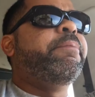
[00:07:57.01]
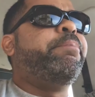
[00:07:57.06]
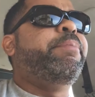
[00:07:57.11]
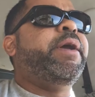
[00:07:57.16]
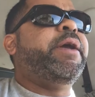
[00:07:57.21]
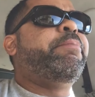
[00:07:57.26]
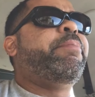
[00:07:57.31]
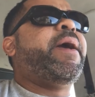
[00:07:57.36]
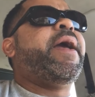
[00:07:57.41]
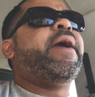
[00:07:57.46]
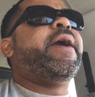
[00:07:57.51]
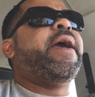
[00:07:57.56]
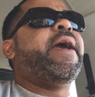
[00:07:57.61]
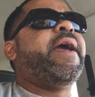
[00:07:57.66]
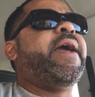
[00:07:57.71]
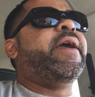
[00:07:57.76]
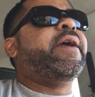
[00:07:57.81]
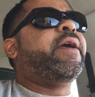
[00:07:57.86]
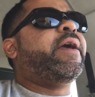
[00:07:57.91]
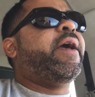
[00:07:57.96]
Big Bang
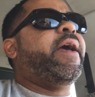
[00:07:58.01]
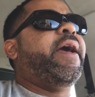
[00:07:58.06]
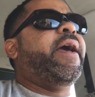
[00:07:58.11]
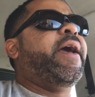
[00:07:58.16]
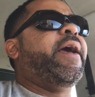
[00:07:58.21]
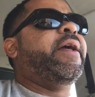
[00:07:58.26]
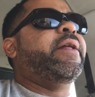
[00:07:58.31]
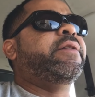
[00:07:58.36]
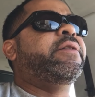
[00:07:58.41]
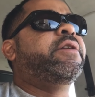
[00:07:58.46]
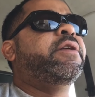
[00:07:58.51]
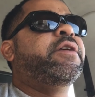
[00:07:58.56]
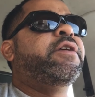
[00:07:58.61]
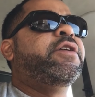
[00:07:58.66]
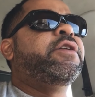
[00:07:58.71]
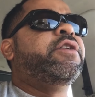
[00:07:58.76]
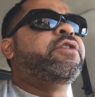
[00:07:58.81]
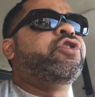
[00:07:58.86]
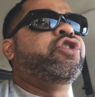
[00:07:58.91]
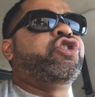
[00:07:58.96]
Hank and
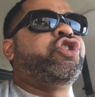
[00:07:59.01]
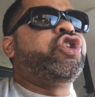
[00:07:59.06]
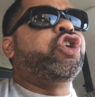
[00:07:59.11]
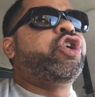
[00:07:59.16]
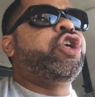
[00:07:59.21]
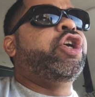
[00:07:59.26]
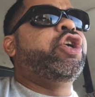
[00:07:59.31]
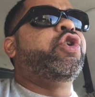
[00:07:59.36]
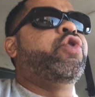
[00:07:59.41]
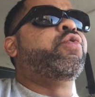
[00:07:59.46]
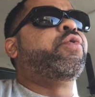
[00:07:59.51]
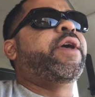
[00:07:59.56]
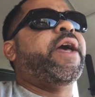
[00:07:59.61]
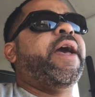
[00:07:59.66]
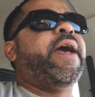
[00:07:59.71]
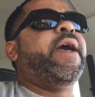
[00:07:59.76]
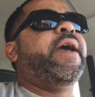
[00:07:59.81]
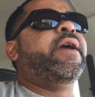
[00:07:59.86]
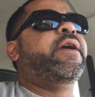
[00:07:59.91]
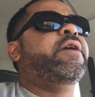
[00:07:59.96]
the Sugar Hill
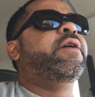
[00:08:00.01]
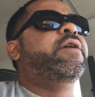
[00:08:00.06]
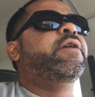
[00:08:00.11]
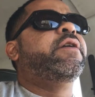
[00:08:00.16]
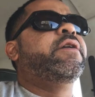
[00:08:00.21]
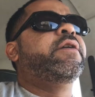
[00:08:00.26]
Gang